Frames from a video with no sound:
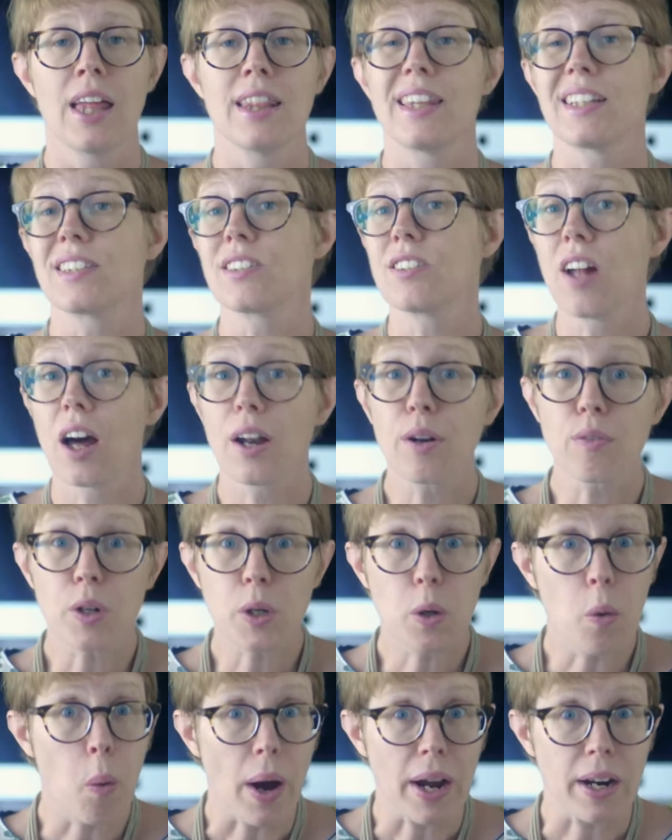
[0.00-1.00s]
That's not a
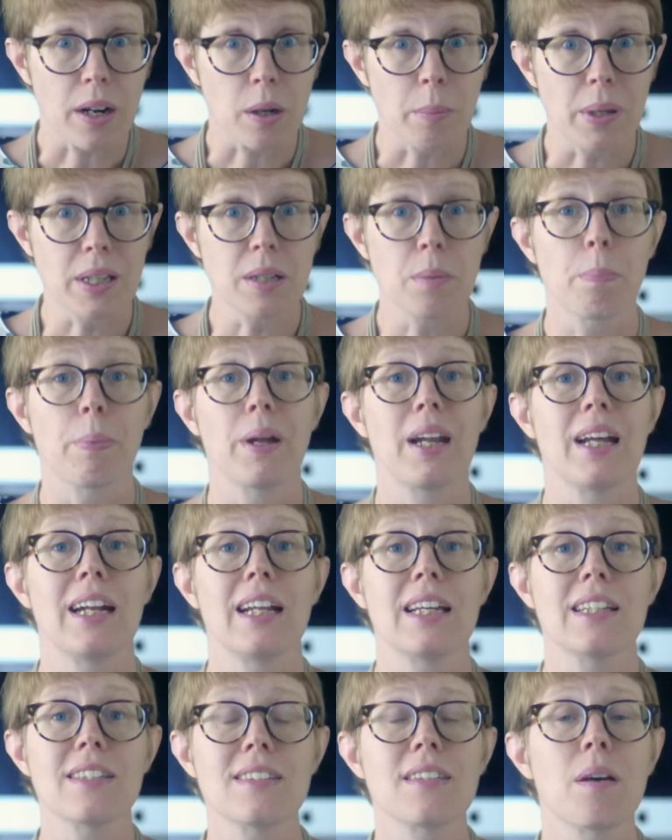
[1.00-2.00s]
requirement, but
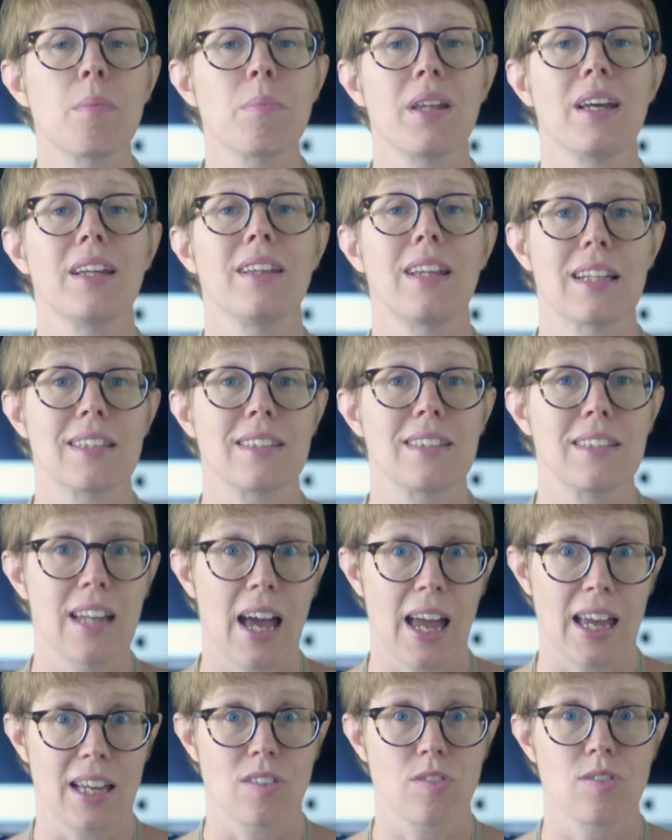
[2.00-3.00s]
it is something that's
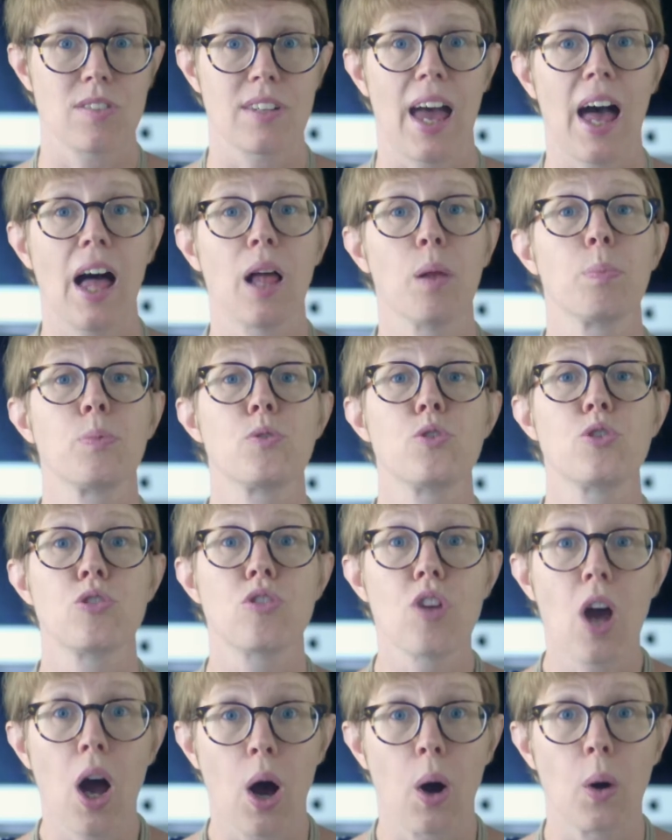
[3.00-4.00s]
nice to help
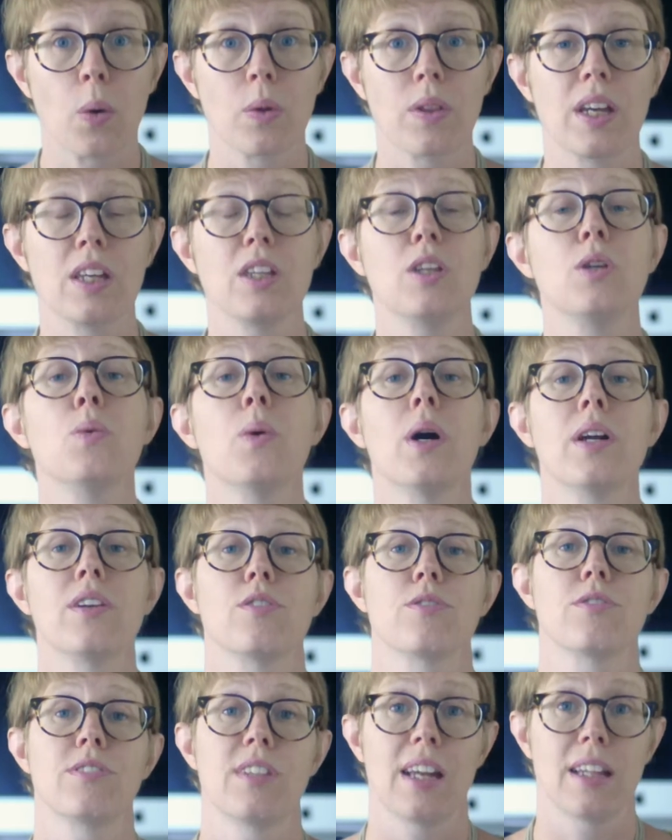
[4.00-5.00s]
show that you
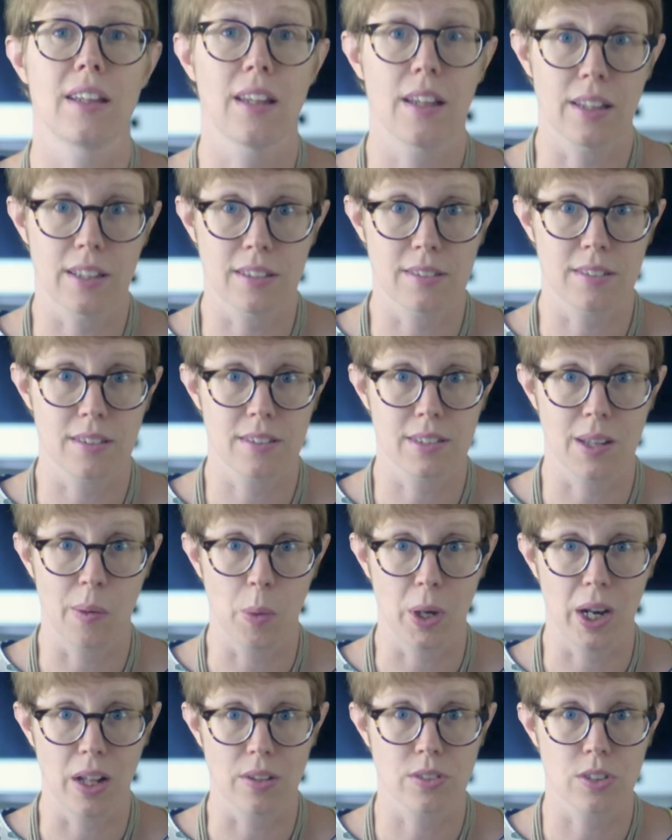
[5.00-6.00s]
understand that this is
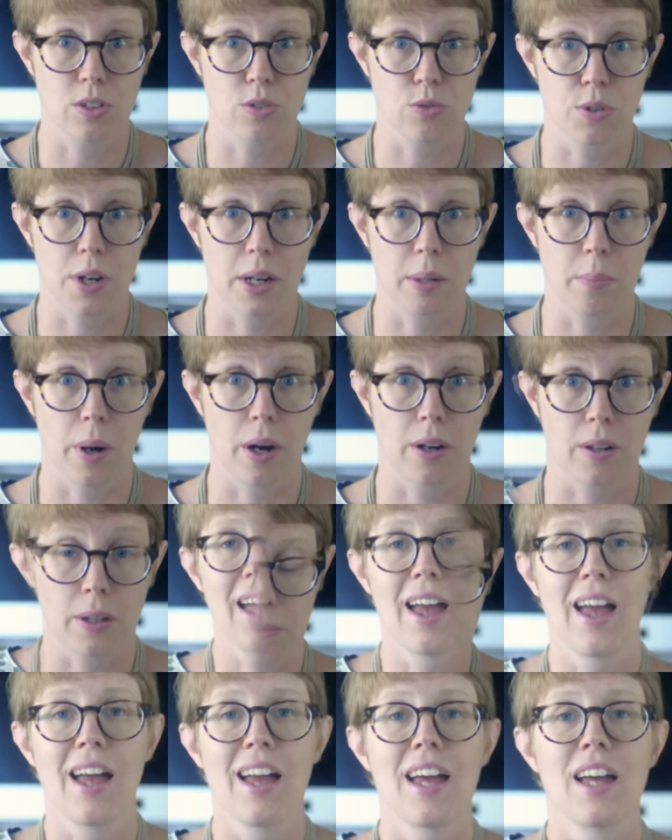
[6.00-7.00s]
someone else's
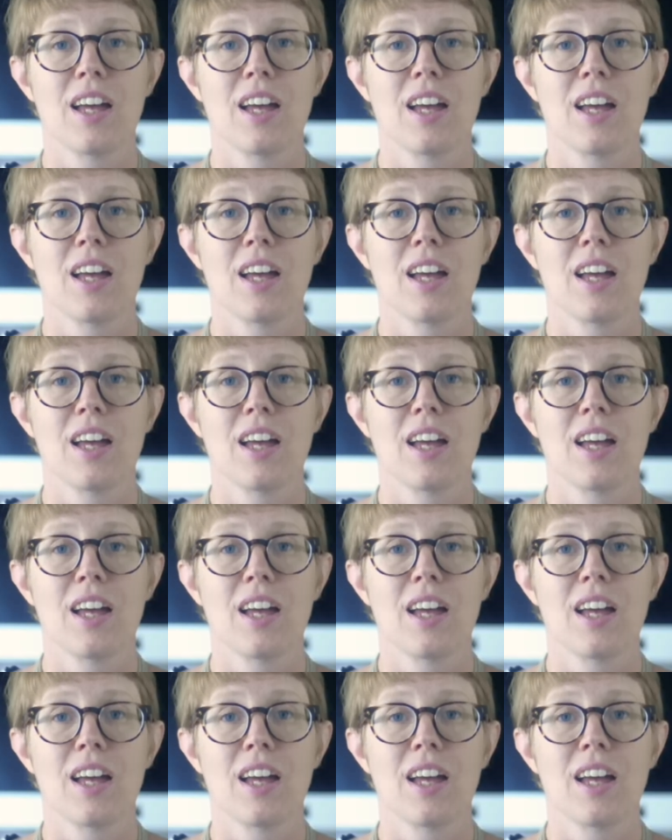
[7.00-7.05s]
trademark.